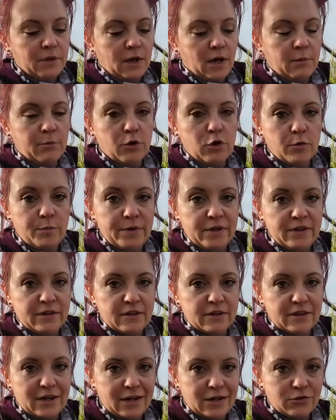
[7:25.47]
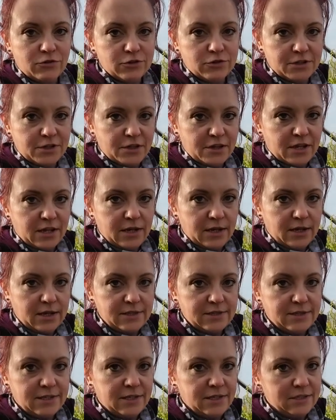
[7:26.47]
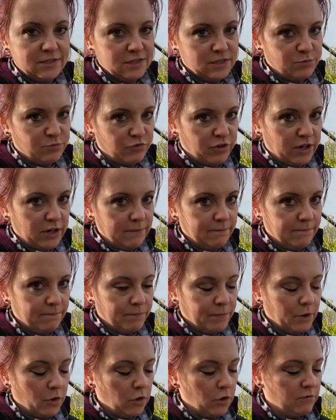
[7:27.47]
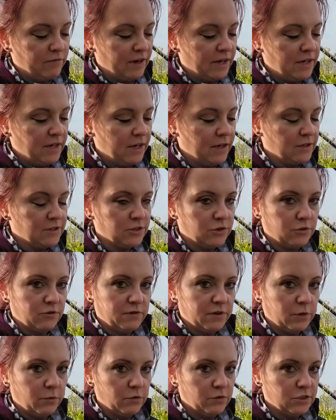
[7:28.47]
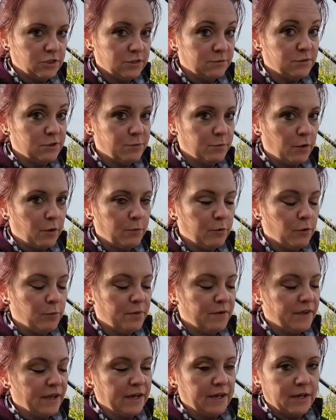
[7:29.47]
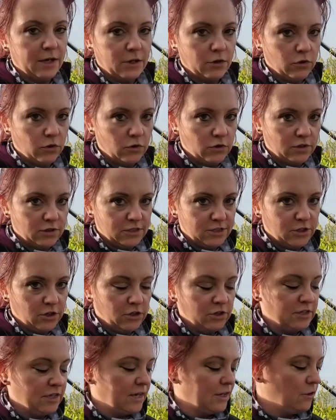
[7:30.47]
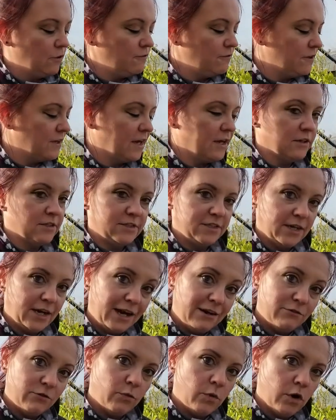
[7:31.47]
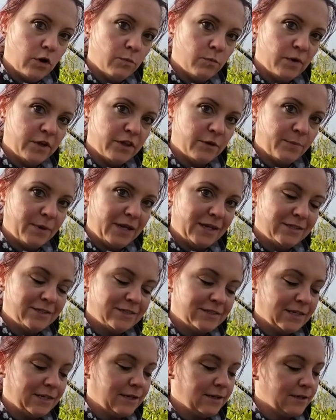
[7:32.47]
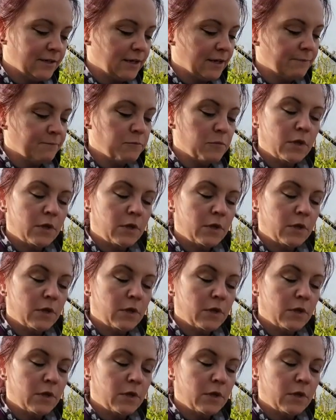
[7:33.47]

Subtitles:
I'm hoping that that doesn't think it's in spring already, because I don't really want them to pop up and then get cold and sort of die off again, because they are a warm weather plant, aren't they?